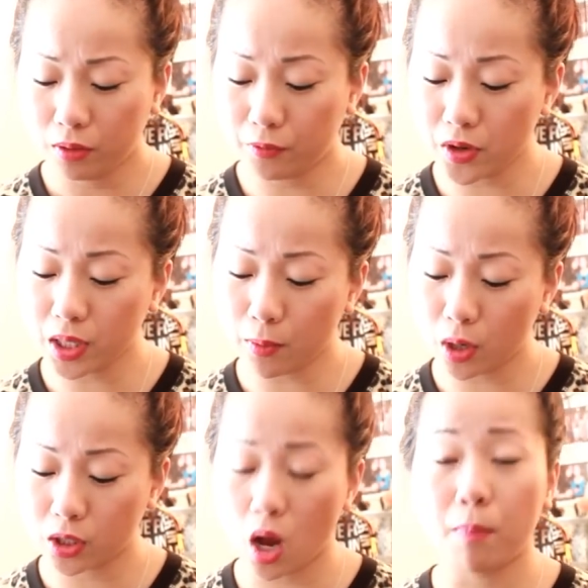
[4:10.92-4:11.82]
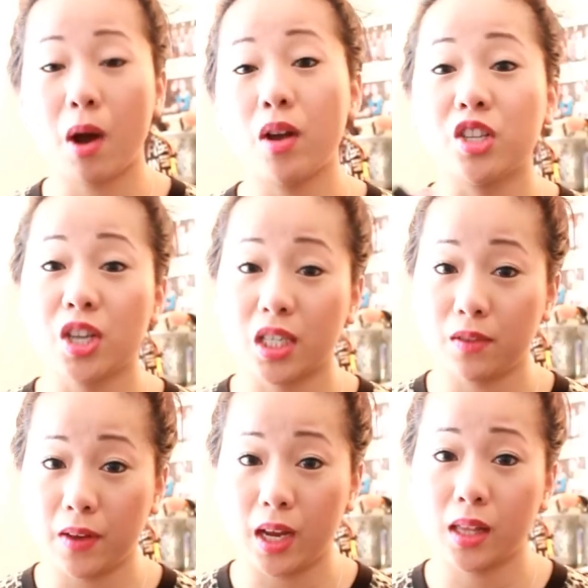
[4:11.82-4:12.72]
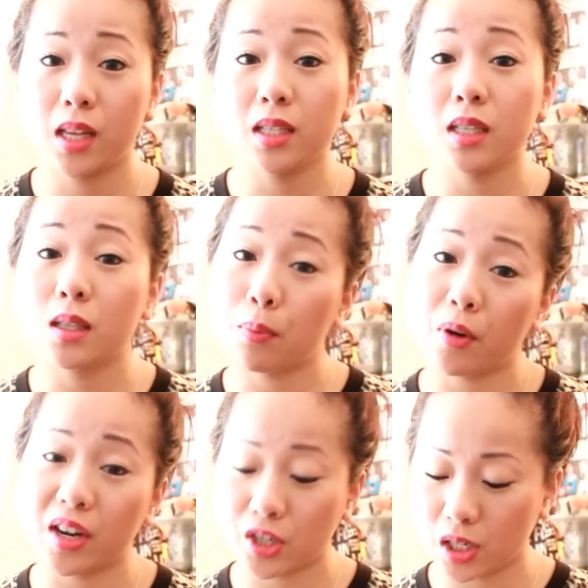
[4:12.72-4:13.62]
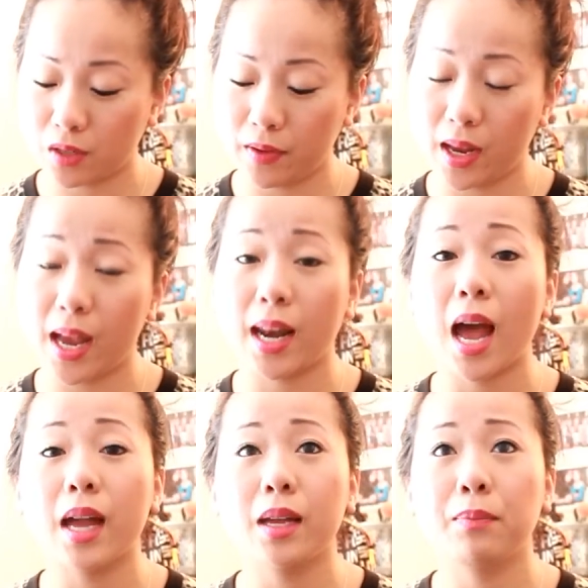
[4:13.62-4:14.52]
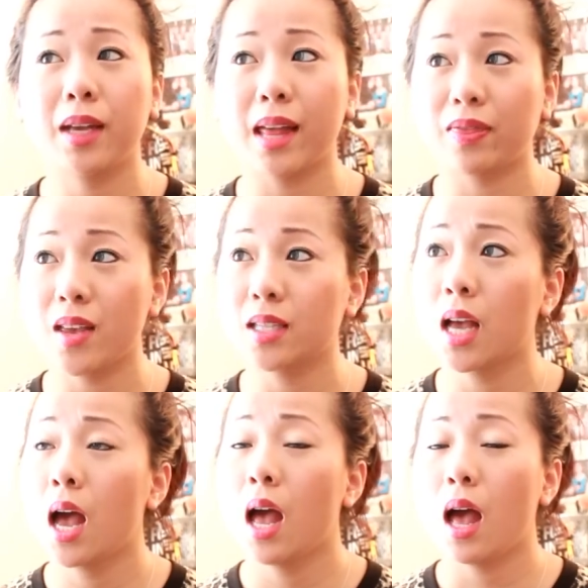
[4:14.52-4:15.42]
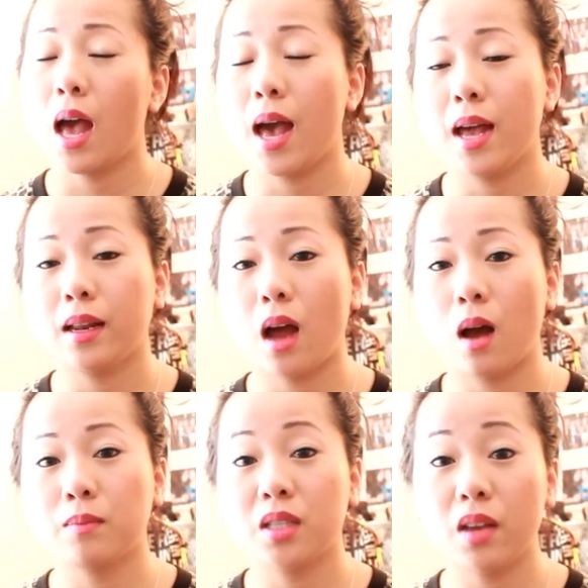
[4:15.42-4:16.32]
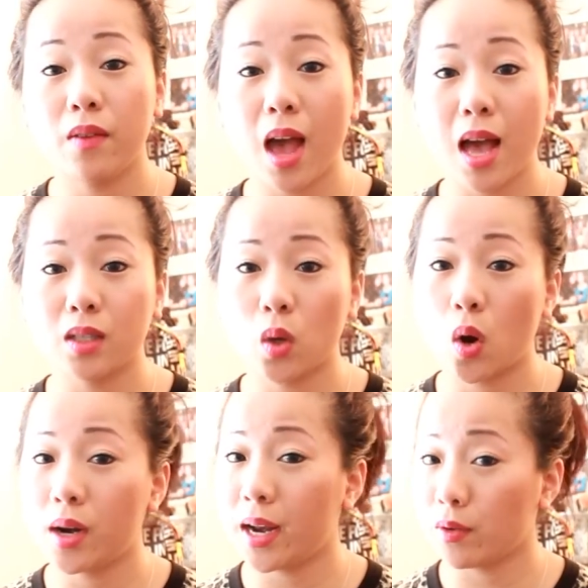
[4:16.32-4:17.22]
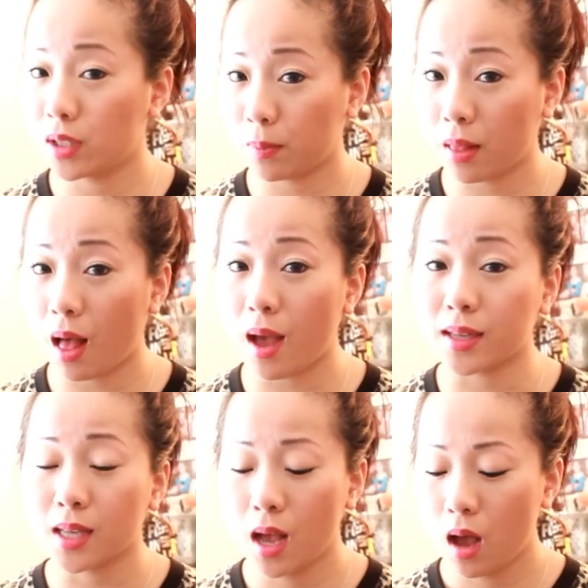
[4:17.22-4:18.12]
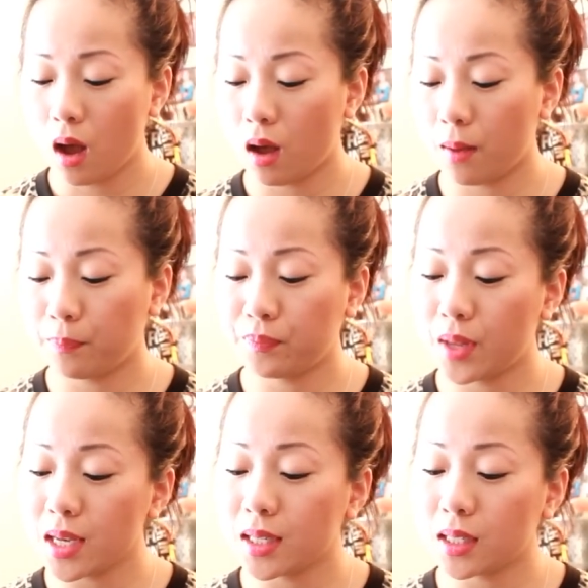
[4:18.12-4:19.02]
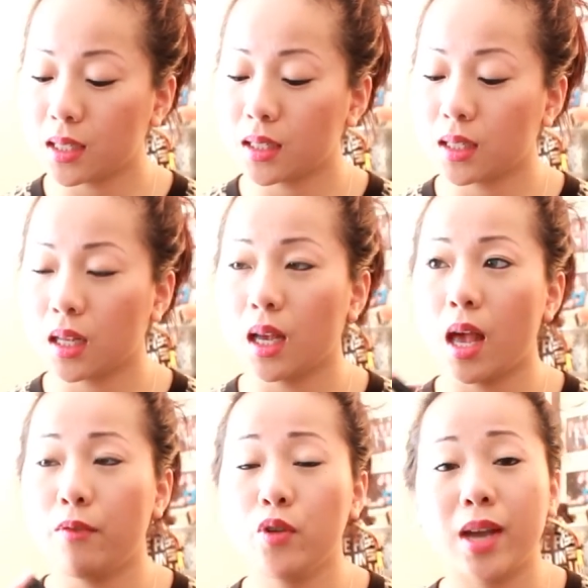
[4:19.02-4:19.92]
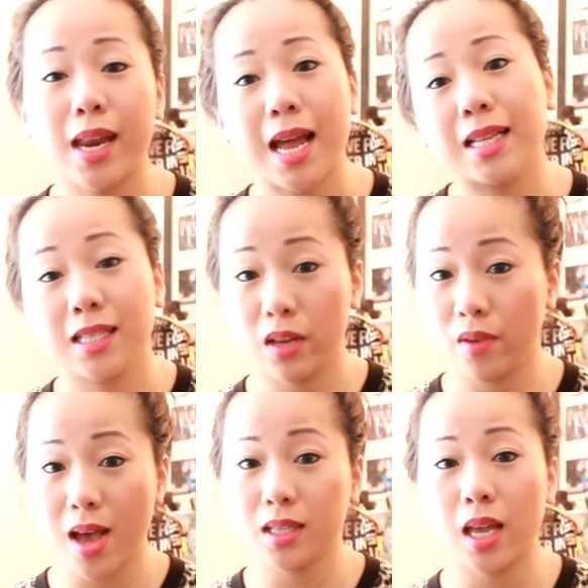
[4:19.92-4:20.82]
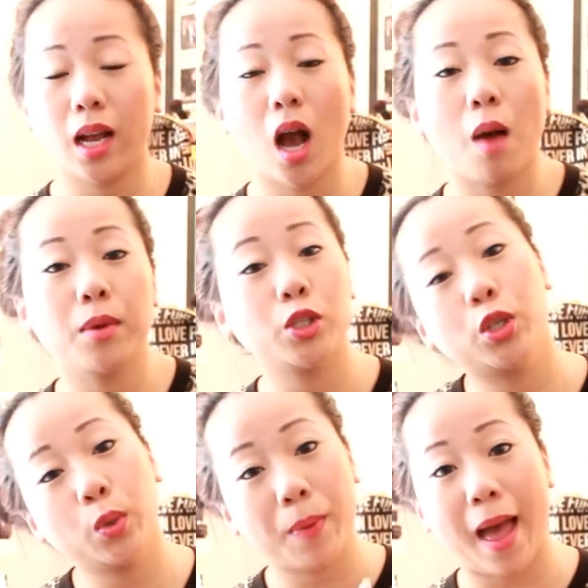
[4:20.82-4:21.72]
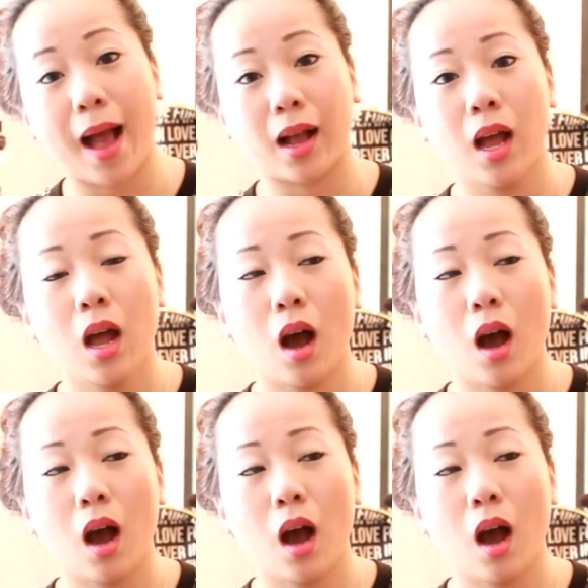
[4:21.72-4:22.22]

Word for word: the first thing I want to talk about is Cheshvi. This is the brand Cheshvi, and I get this at CVS or nail supplies. This, if you get it at CVS, it come in two pack.